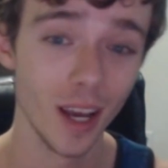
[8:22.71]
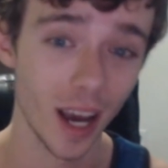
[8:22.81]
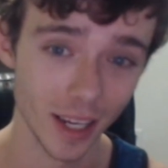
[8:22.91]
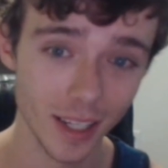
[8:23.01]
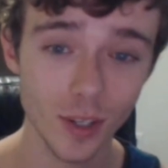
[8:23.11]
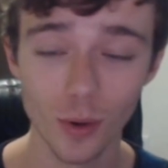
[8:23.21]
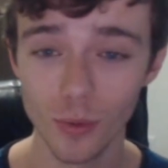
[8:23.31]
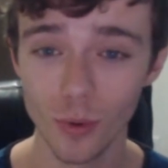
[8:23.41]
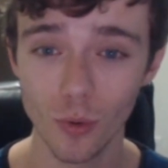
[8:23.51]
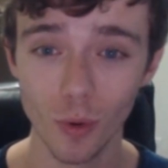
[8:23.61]
I did go
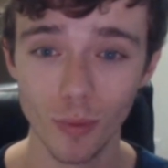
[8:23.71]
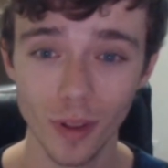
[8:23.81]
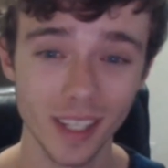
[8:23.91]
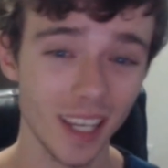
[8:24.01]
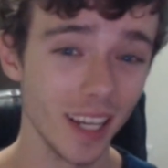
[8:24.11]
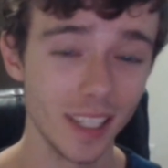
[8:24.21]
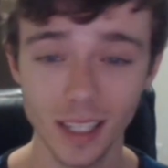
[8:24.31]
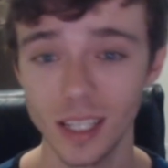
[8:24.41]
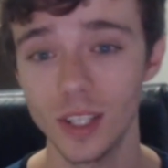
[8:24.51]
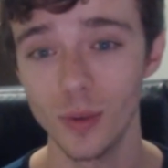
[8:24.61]
to a cool place. I
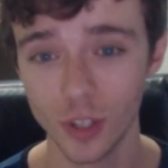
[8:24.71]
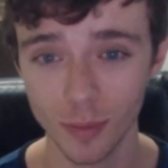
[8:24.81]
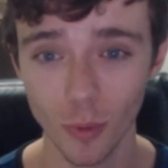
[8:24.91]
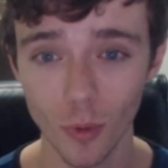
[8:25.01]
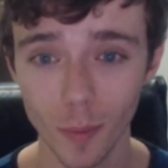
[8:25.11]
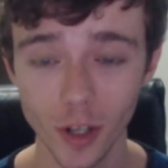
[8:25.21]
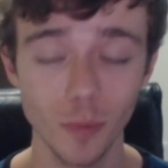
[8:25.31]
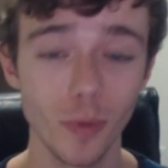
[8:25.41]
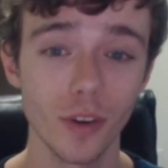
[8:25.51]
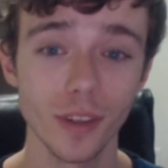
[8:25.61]
didn't get to explore much,
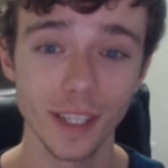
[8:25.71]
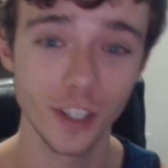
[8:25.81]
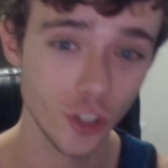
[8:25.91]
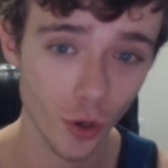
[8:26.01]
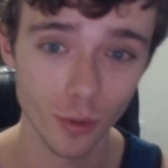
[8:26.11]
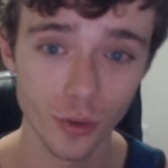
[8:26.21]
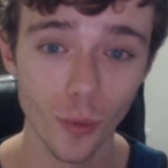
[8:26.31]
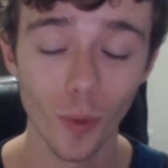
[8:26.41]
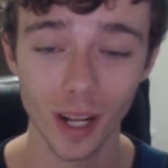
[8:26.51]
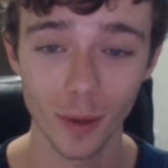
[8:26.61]
but I'll at least show you
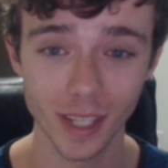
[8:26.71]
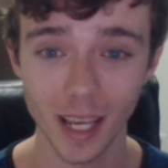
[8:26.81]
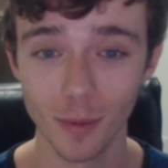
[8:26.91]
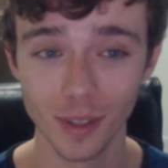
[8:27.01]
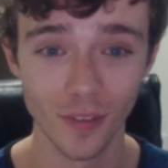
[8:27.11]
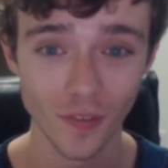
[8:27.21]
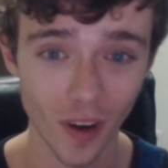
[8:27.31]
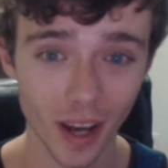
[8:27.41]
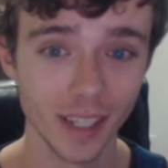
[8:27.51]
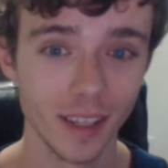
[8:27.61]
what I was able to
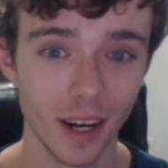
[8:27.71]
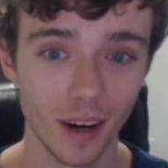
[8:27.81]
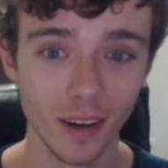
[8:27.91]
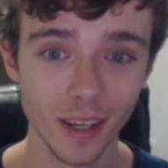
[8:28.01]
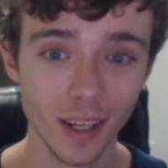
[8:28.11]
find there.